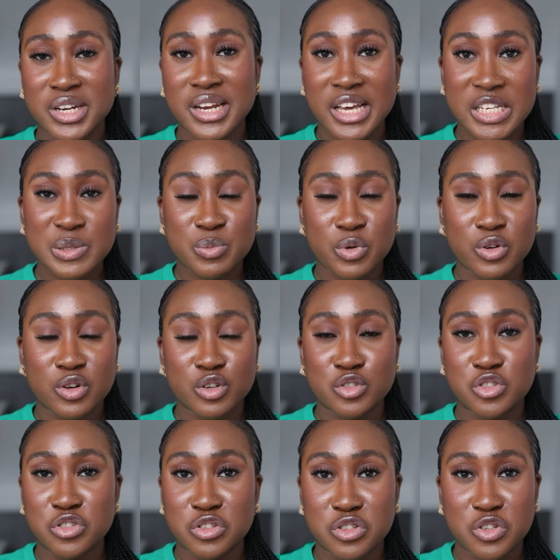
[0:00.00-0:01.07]
The next product
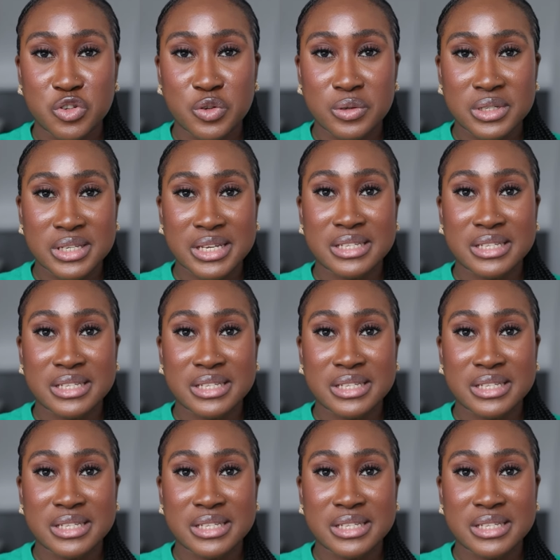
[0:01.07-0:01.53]
you should use